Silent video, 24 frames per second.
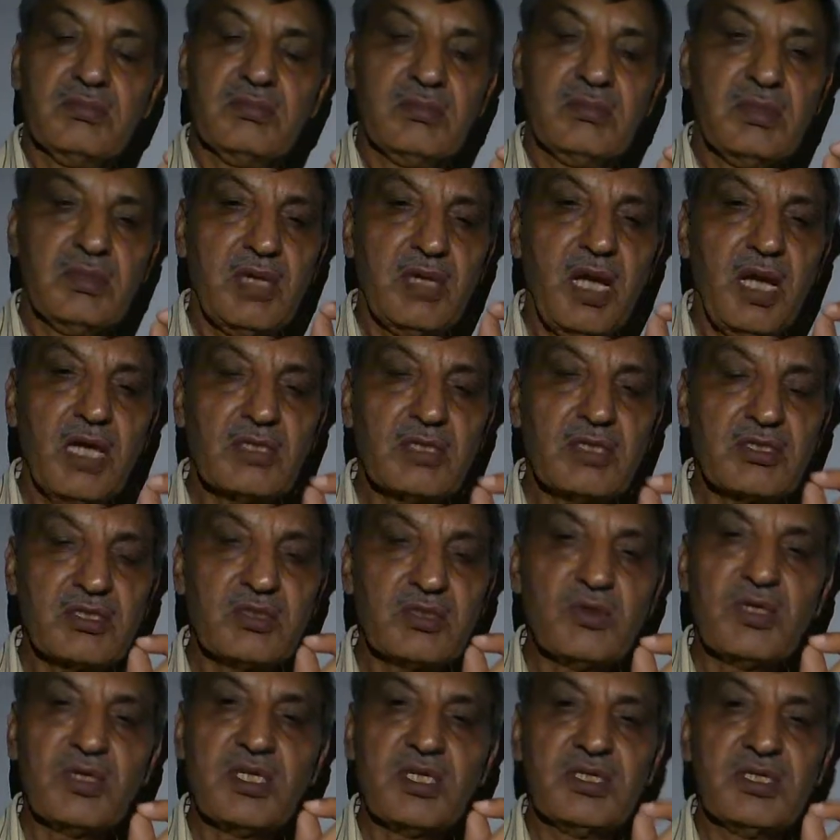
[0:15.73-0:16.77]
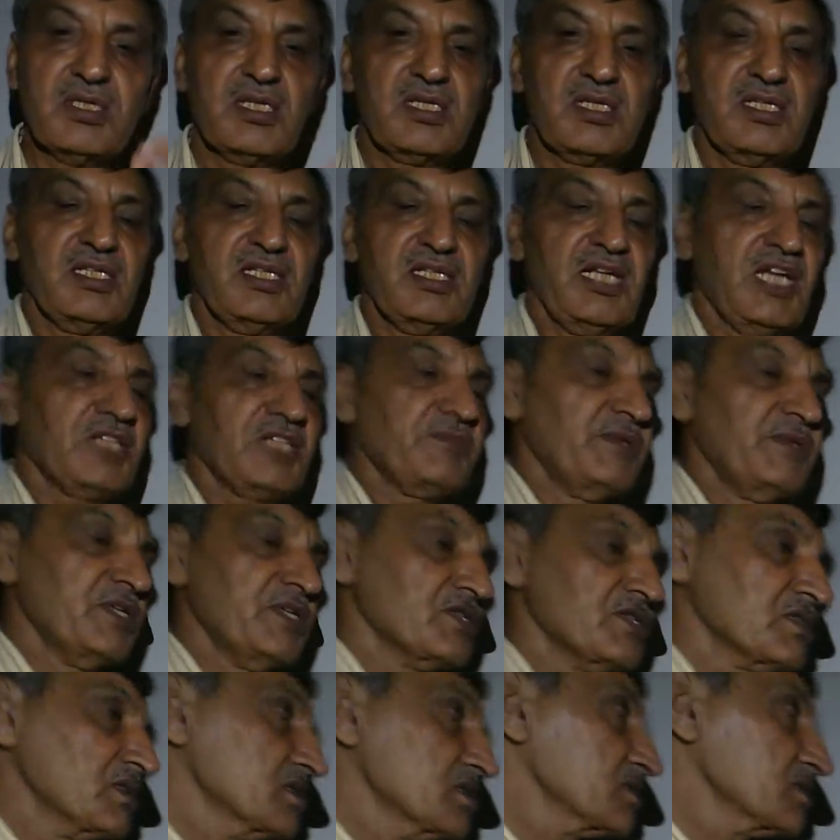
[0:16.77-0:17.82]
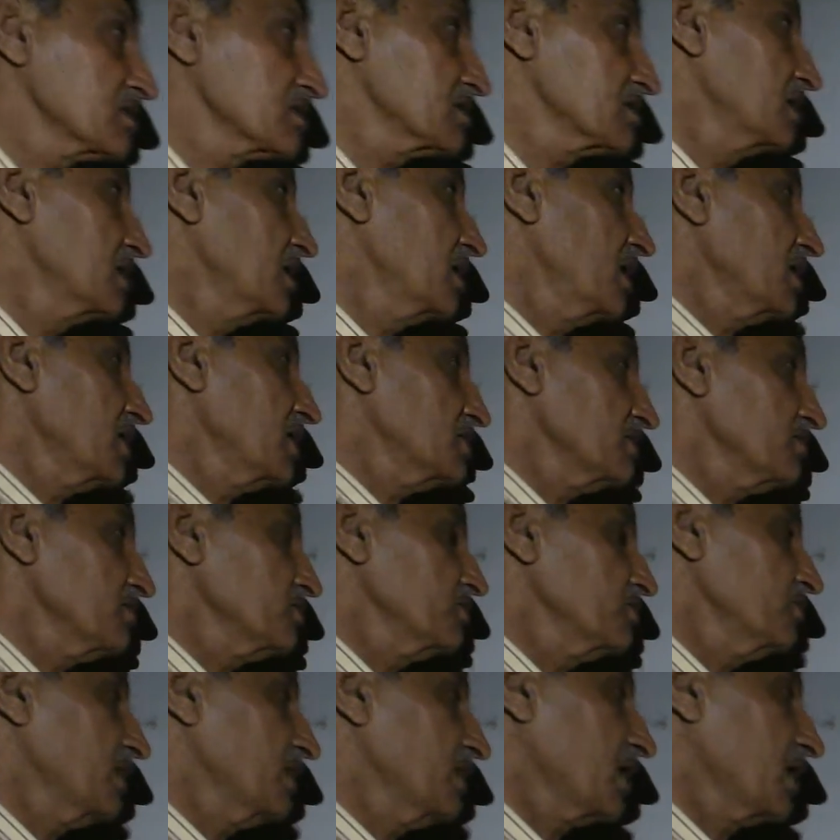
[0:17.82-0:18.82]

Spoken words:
last two digit in the expenses. Like suppose we are